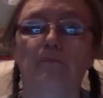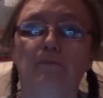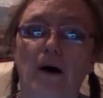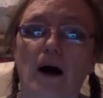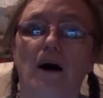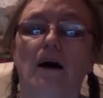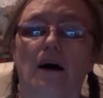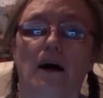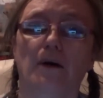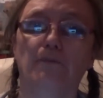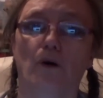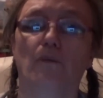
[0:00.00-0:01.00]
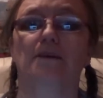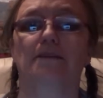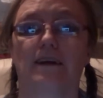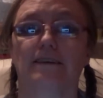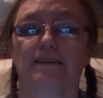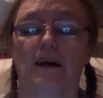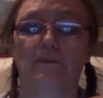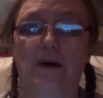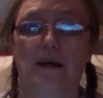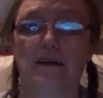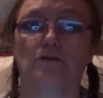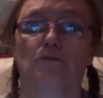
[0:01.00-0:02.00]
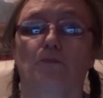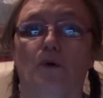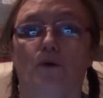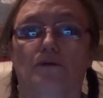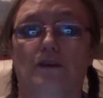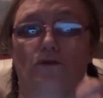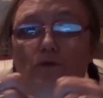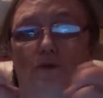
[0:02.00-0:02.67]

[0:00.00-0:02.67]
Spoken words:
but I promise next time I get some balls I'll do